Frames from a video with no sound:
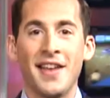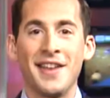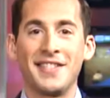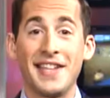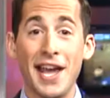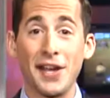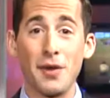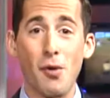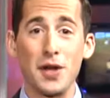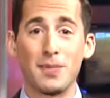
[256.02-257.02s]
Staying in the
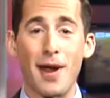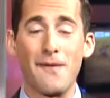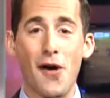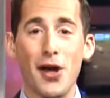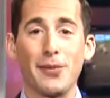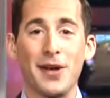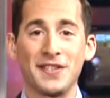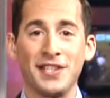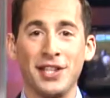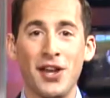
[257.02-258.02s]
boys' prep volleyball
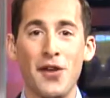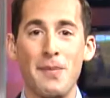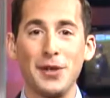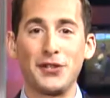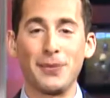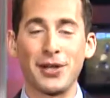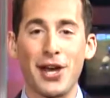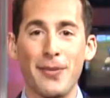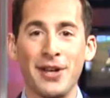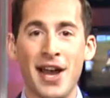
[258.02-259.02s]
scene, the Bishop
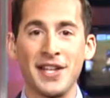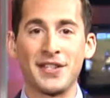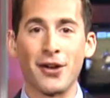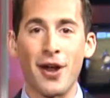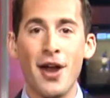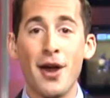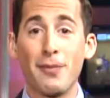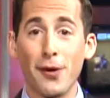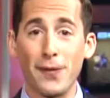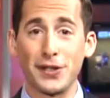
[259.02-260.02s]
Montgomery Knights are a
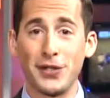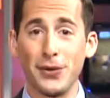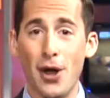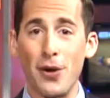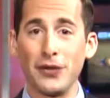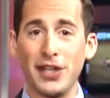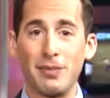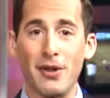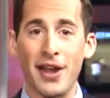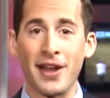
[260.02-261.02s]
perfect 2-0 in league
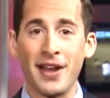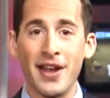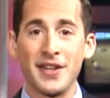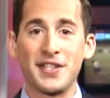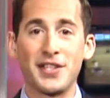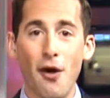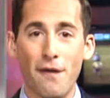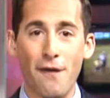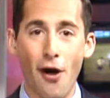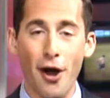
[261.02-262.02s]
play so
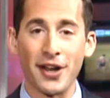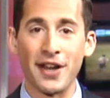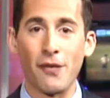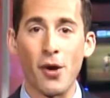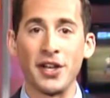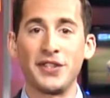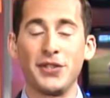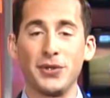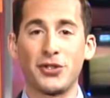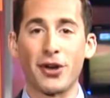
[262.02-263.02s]
far and have won
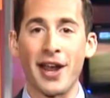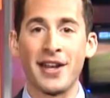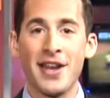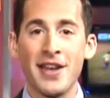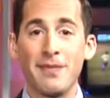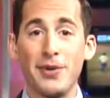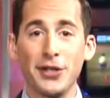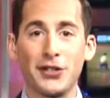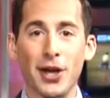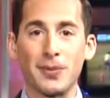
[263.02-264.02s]
2 straight.
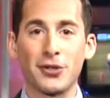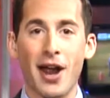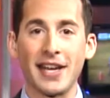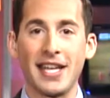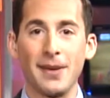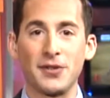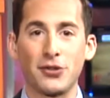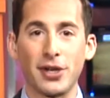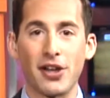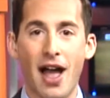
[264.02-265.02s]
Bishop trying to keep the
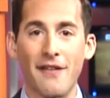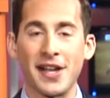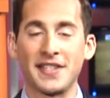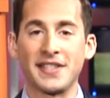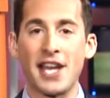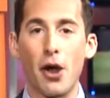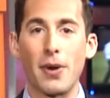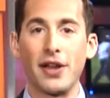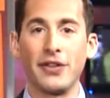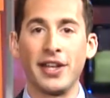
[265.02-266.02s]
streak alive against
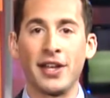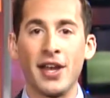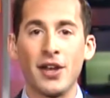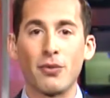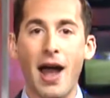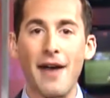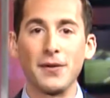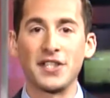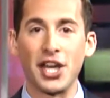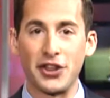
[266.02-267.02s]
Delray League
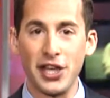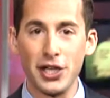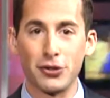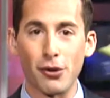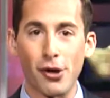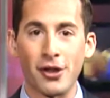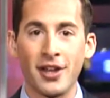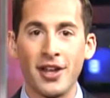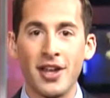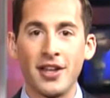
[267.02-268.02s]
rivals Cathedral.
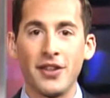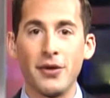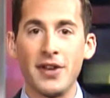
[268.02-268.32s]
The